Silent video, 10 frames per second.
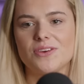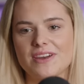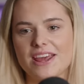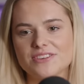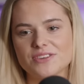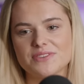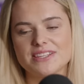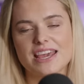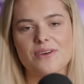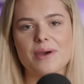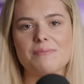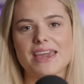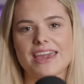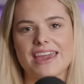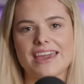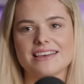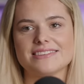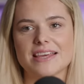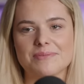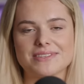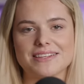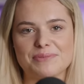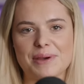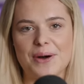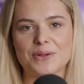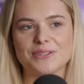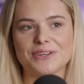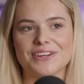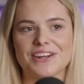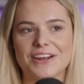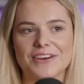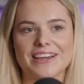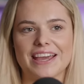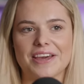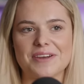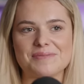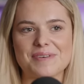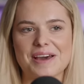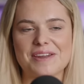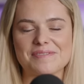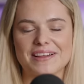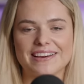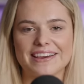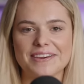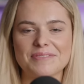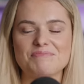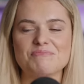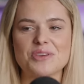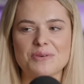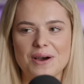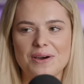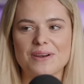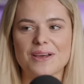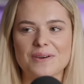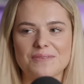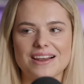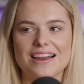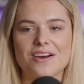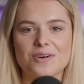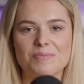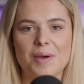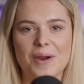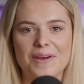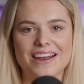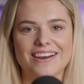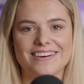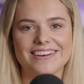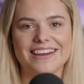There are days, obviously, where Mickey seems a little bit older, and I look at him and I'm like, you are like a really old pony, aren't